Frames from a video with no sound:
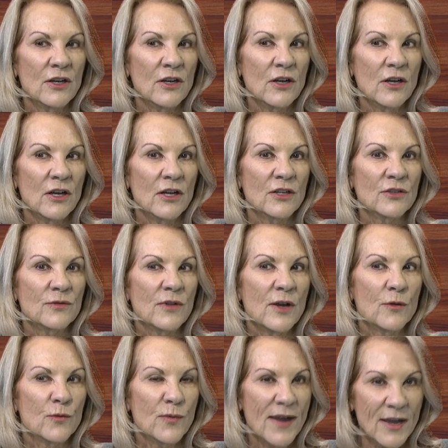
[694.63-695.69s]
uh,
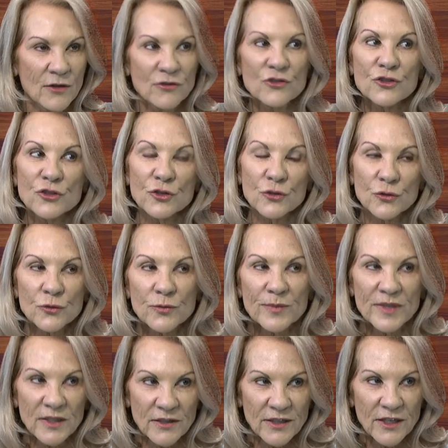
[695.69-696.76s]
around two
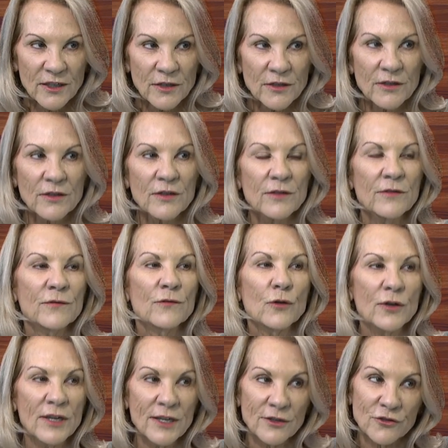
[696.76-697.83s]
million four
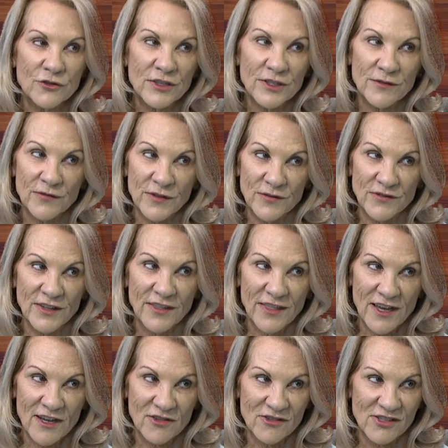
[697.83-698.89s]
hundred and fifty
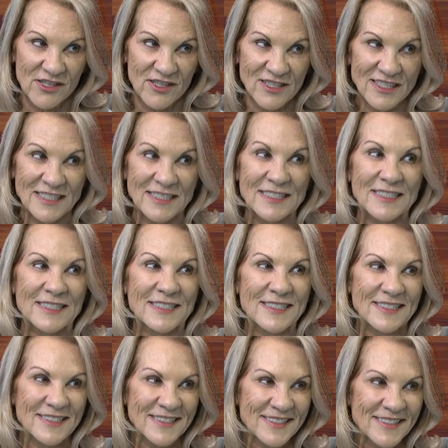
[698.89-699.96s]
thousand.
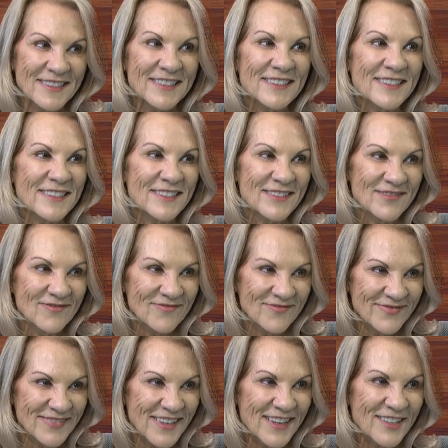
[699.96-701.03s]
Wow,
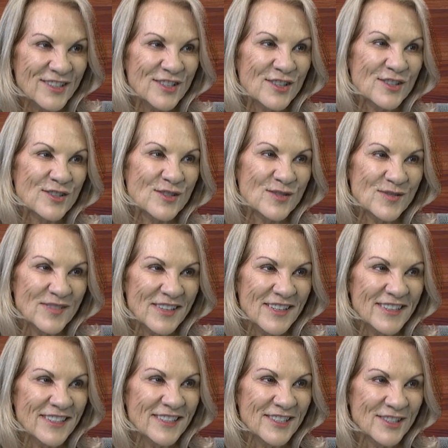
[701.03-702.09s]
we. I know.
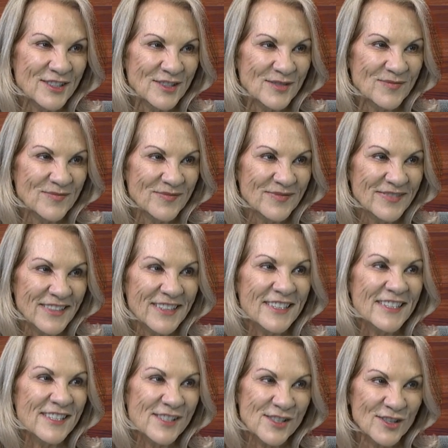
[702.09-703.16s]
That's I know. a lot. It is a